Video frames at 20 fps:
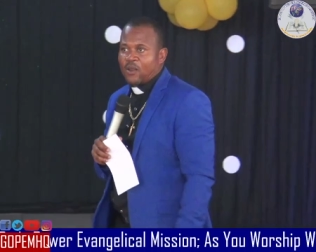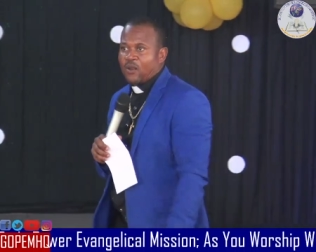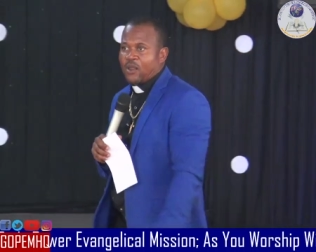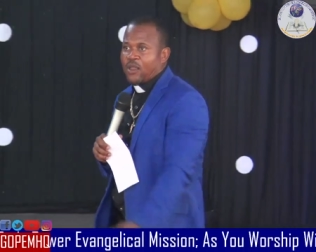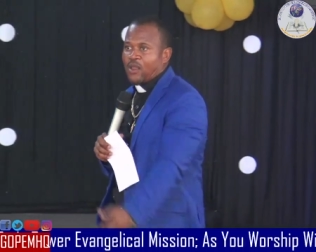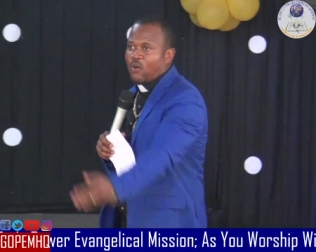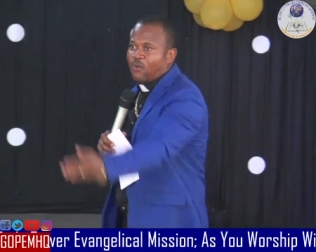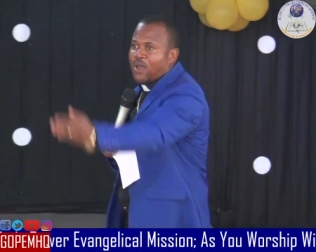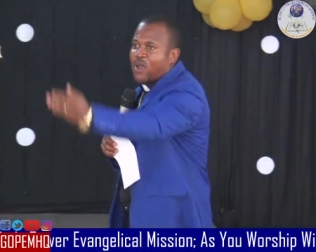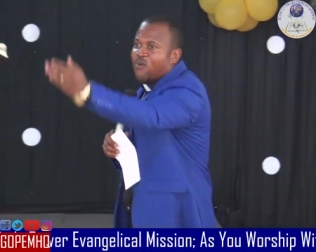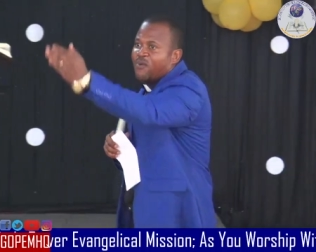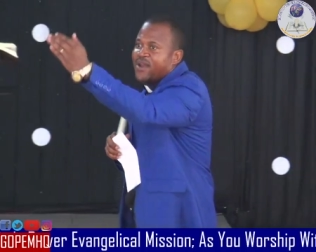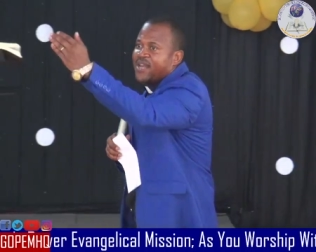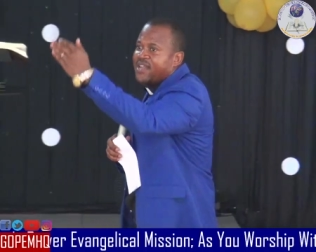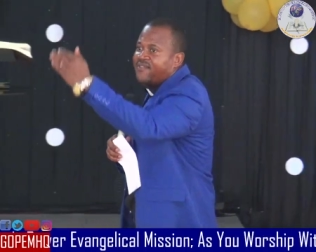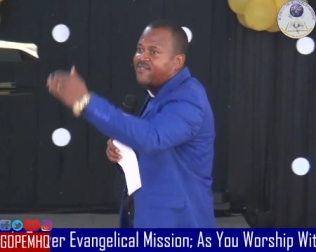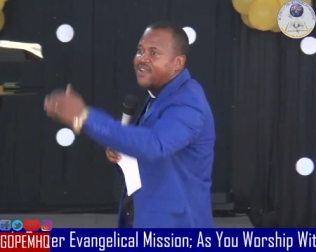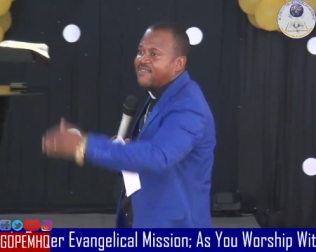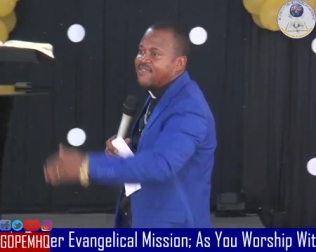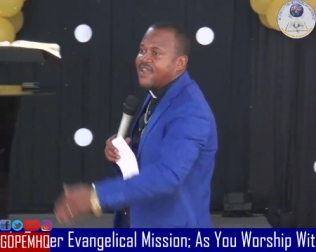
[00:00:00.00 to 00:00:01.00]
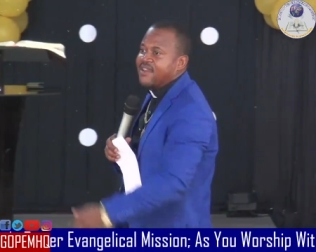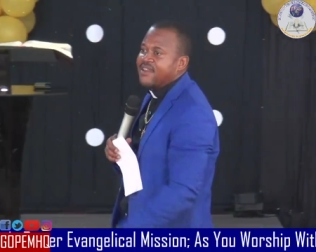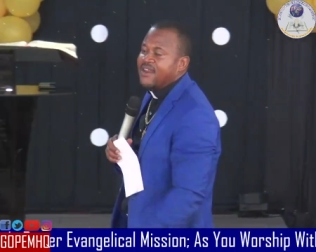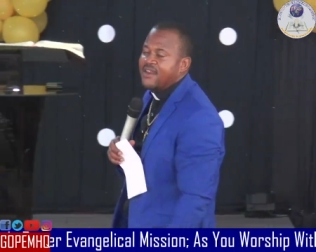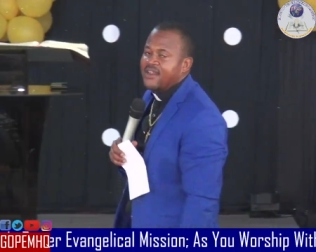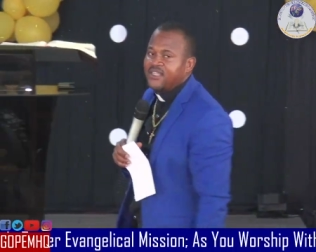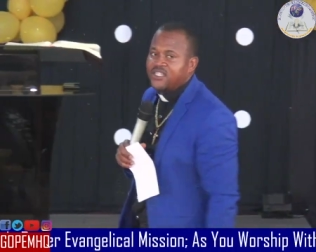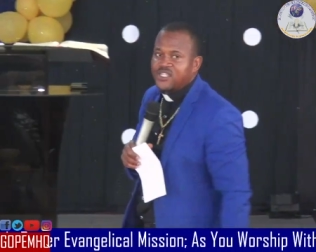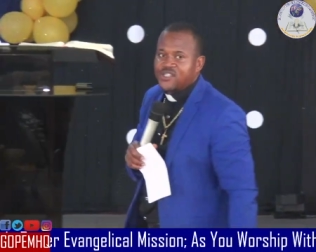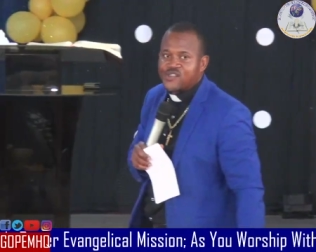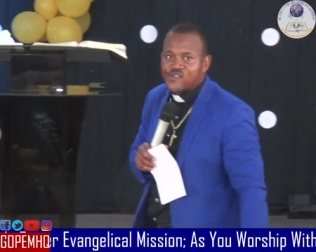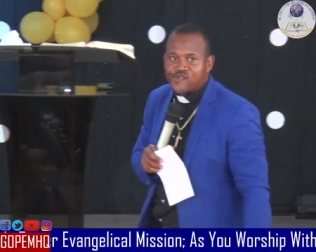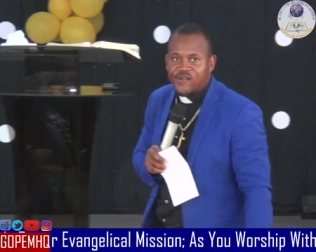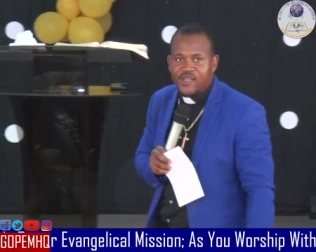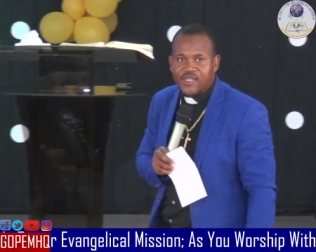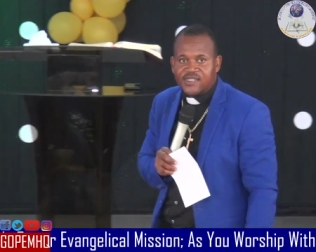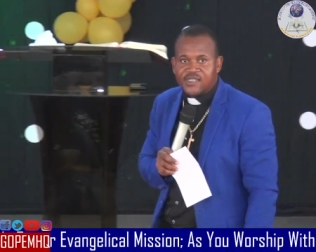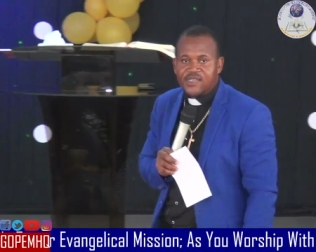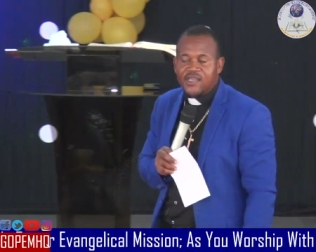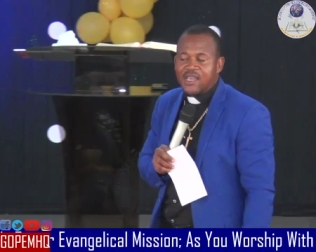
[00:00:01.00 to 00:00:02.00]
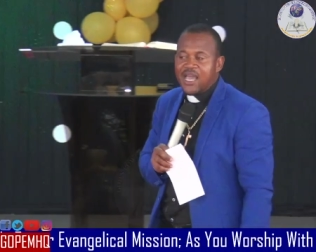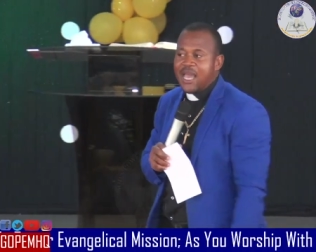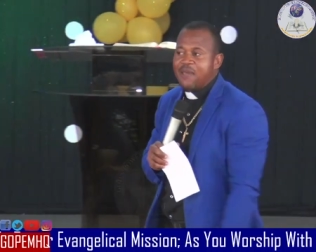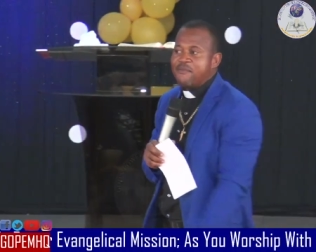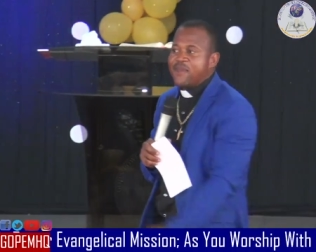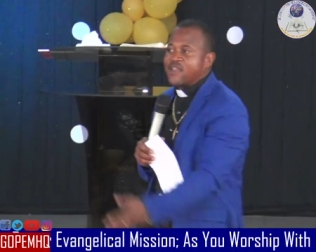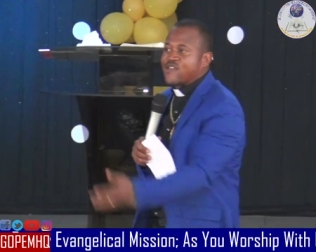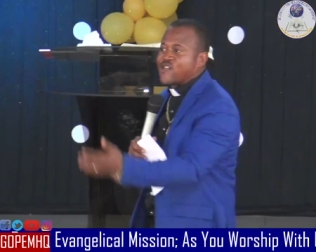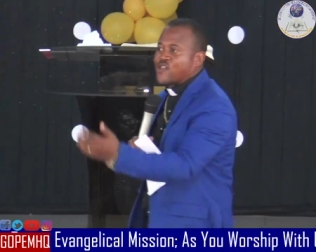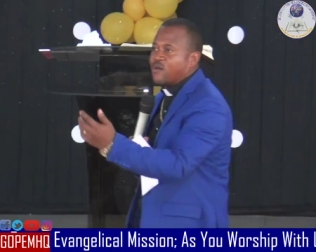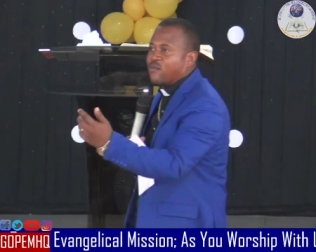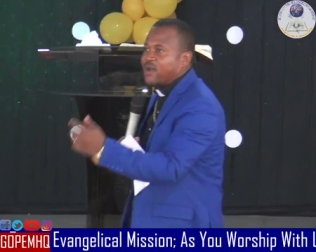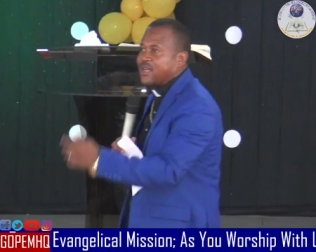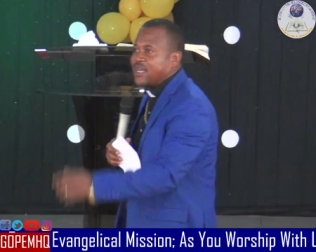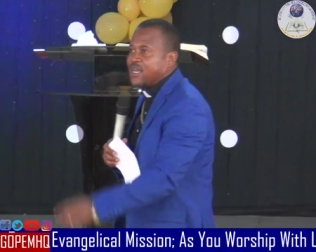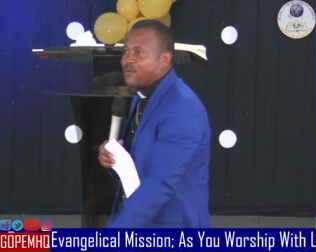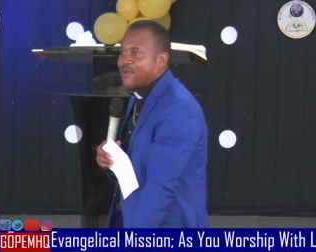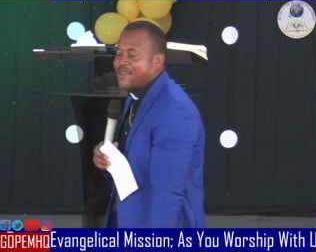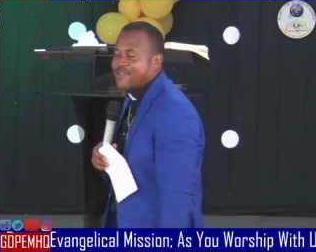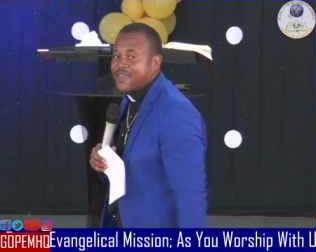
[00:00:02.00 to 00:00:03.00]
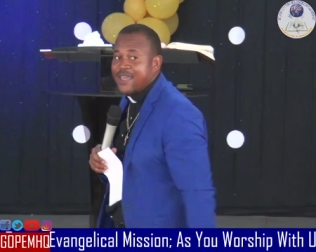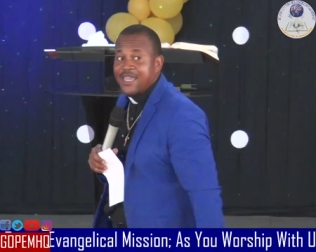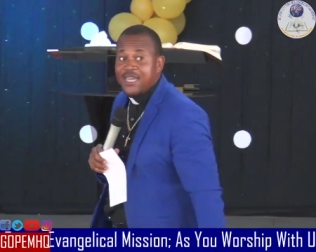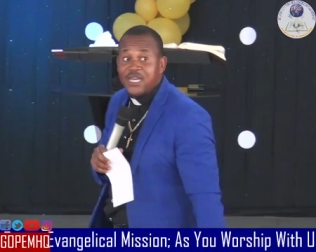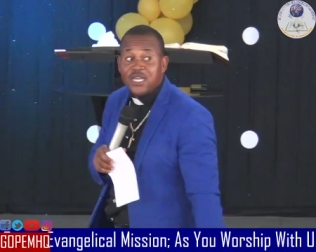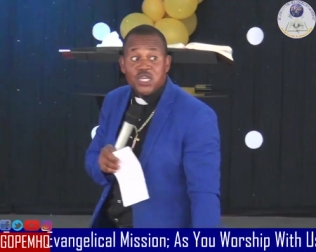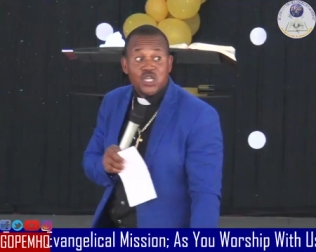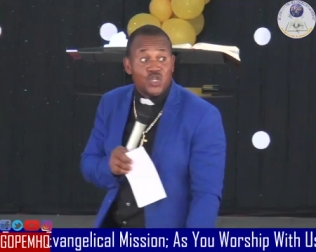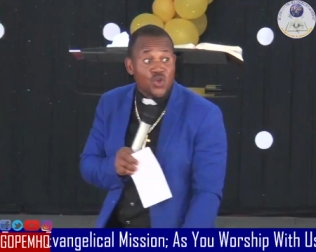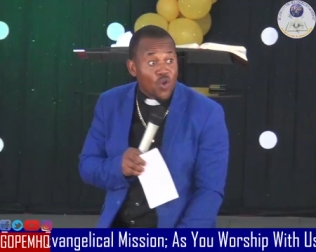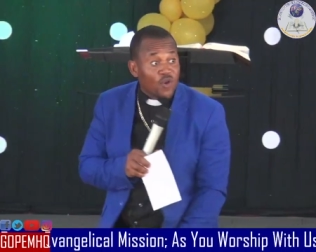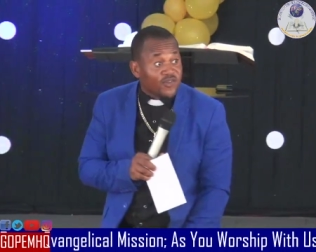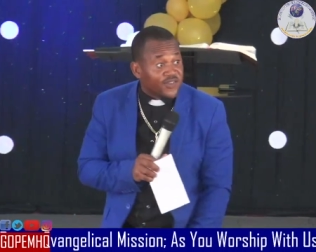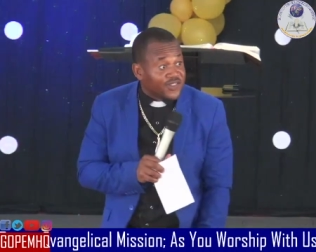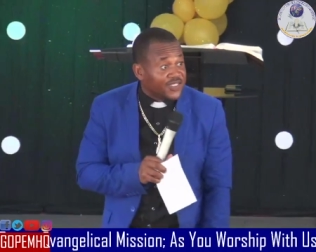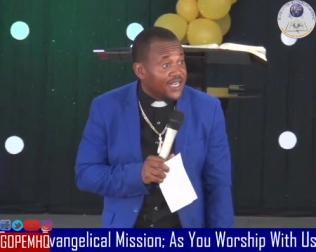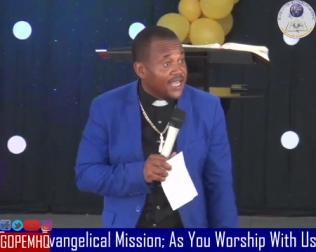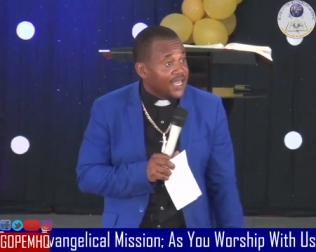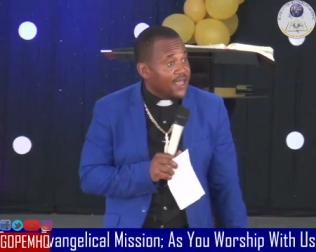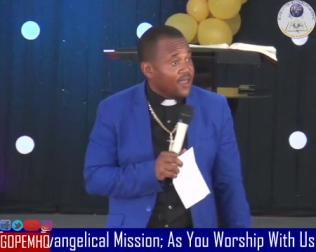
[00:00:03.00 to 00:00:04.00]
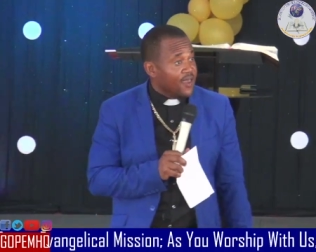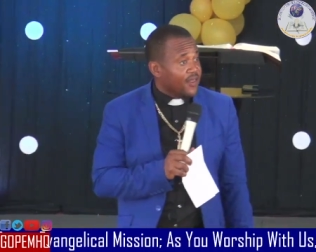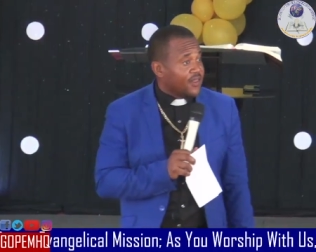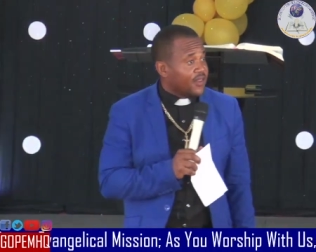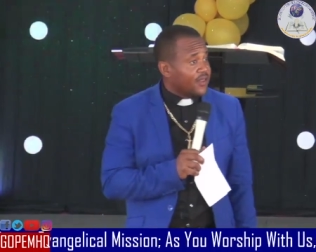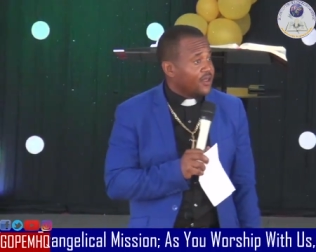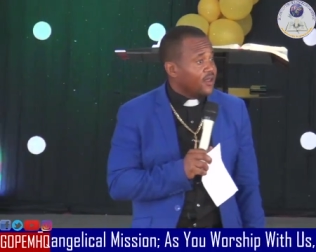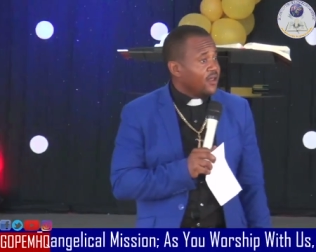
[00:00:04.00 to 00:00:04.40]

When we lived at Adeniji Street, I met somebody, they were saying, in those days,